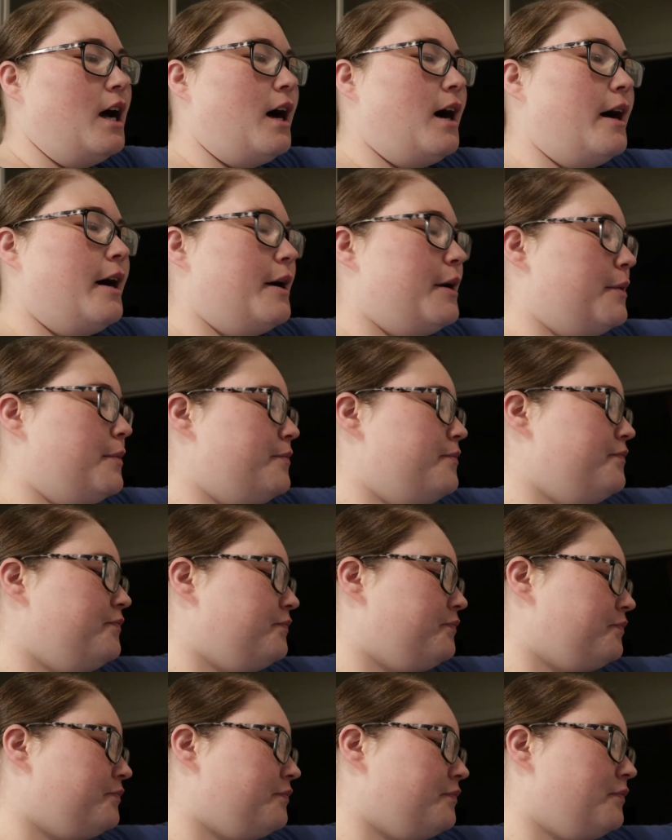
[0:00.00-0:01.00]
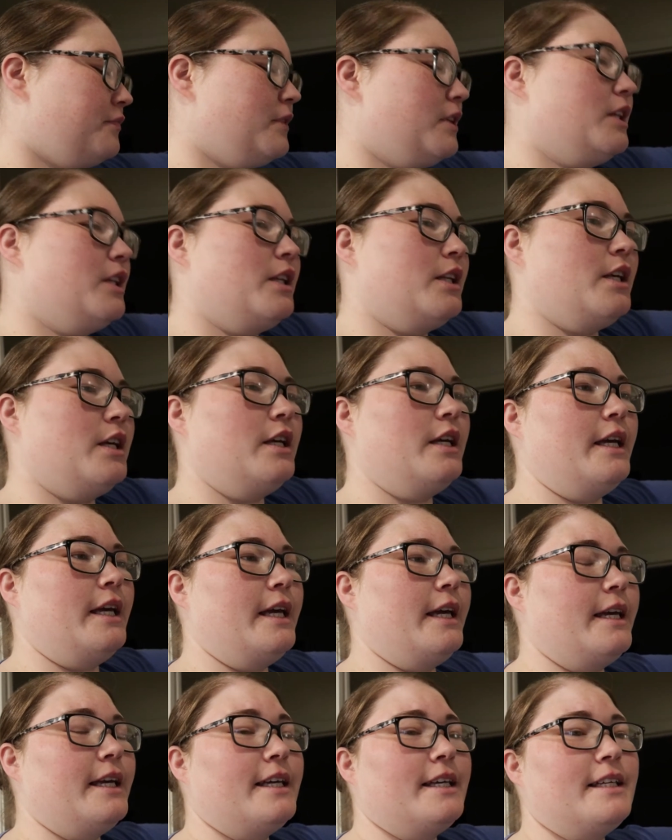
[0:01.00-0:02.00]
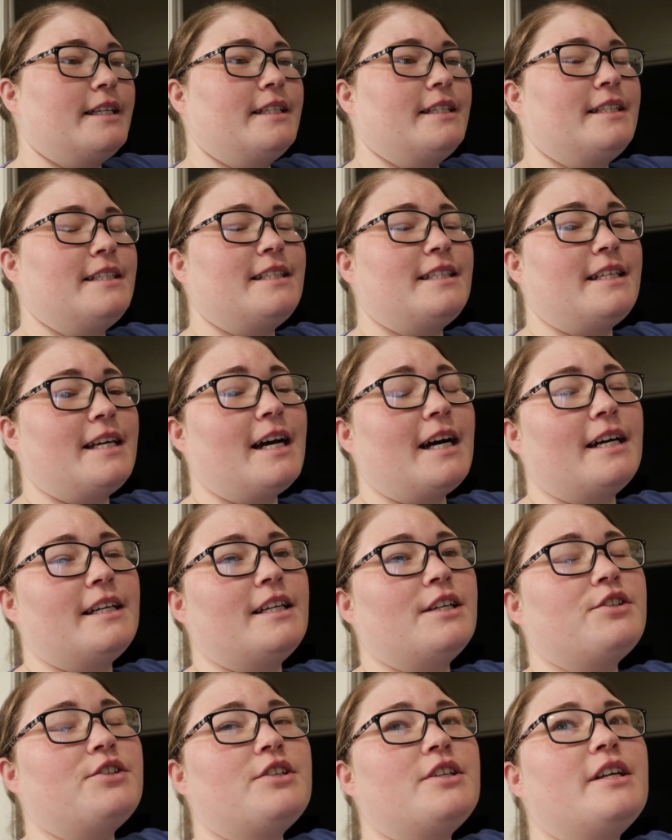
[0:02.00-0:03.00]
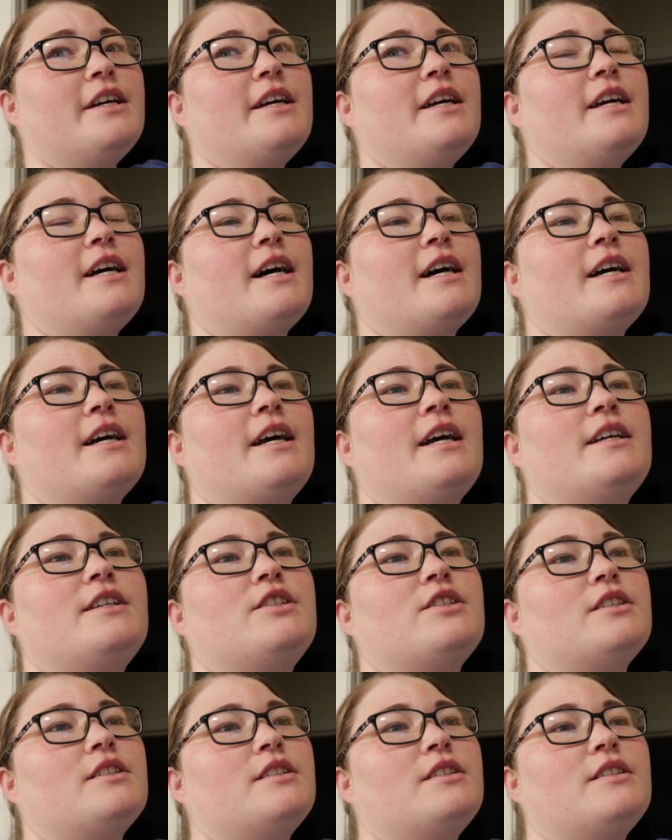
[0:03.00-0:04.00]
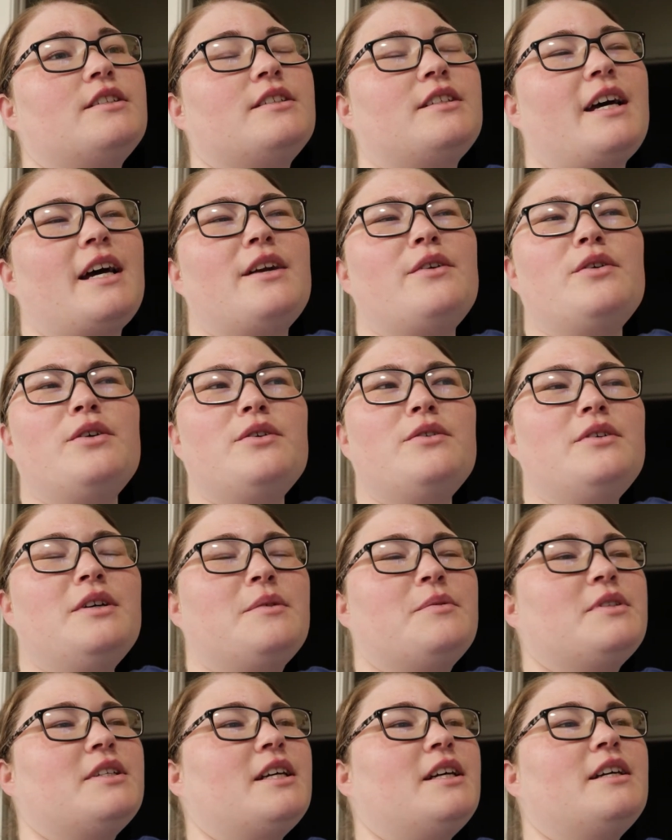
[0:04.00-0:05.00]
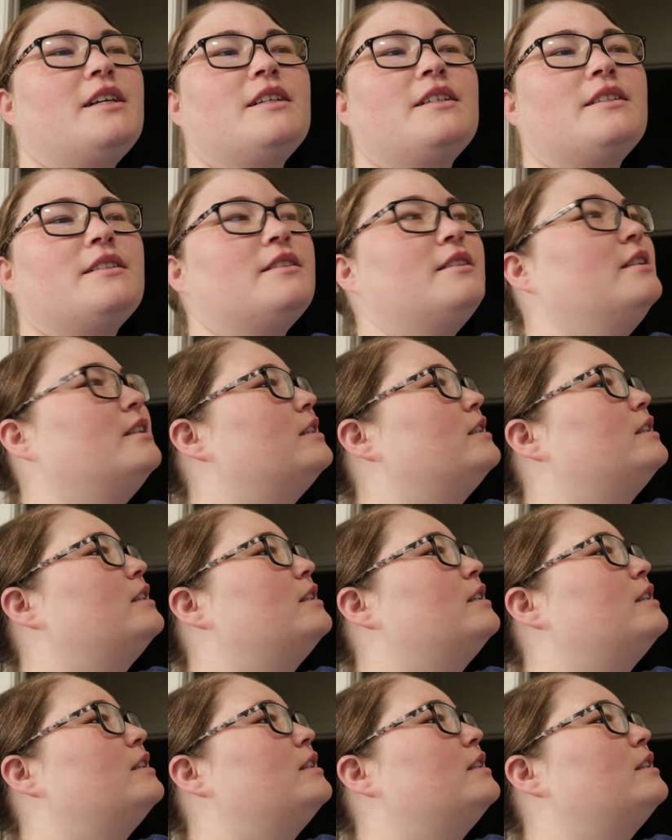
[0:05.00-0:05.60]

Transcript: And yeah, yesterday I don't know, it was like a